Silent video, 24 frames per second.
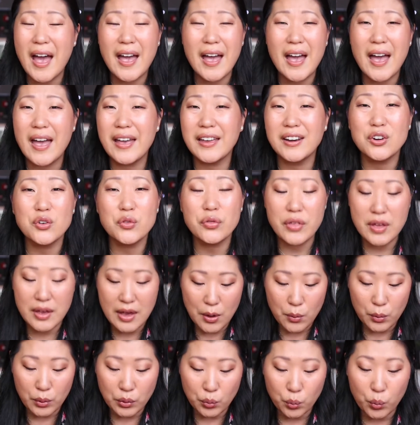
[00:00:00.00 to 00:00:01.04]
I don't think I
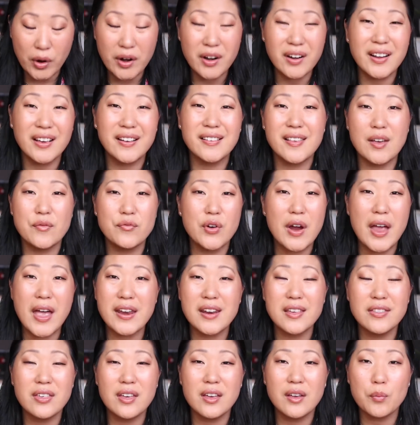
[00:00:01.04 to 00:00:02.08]
would wear it except for
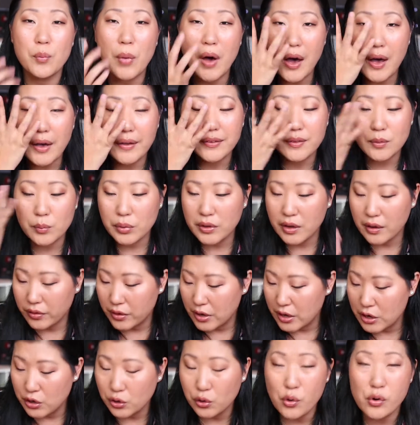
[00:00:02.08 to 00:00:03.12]
anything possibly on the
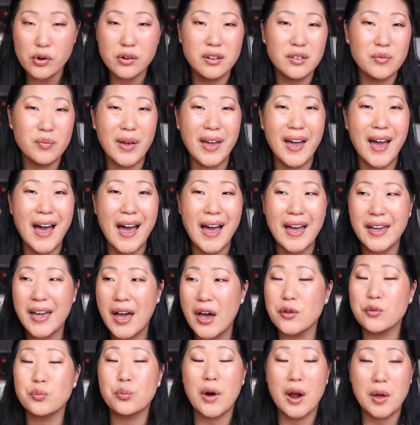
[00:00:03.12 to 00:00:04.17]
inner corner of my eye.
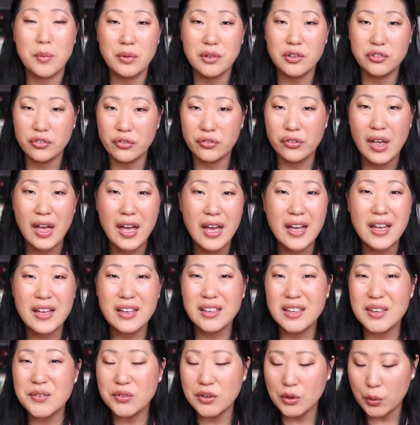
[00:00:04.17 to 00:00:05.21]
I'd probably just
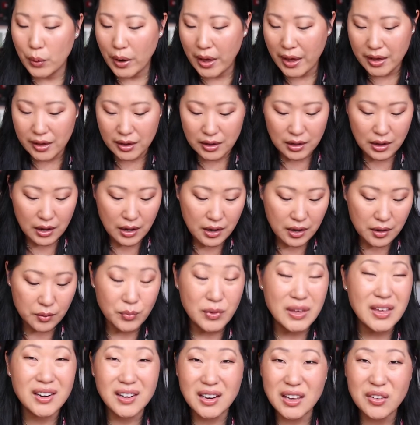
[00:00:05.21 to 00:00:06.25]
give it away
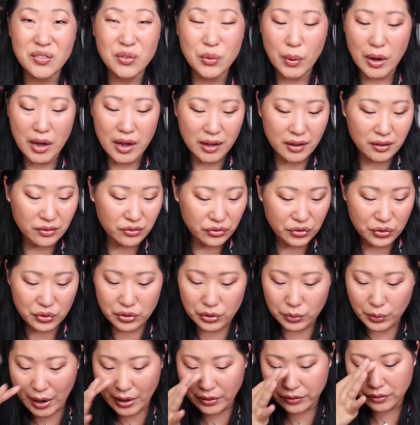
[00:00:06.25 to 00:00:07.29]
in a giveaway sooner
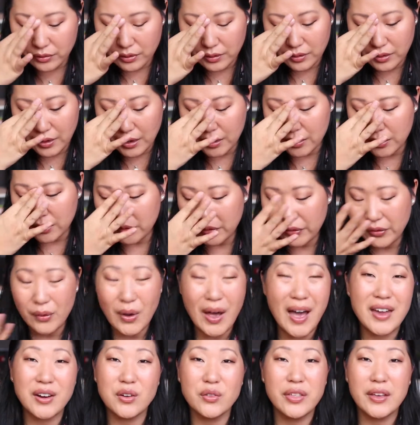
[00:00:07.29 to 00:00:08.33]
rather than later, so
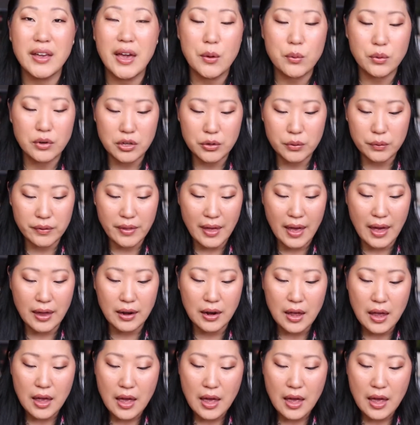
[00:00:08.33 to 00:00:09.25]
I don't think I would use that.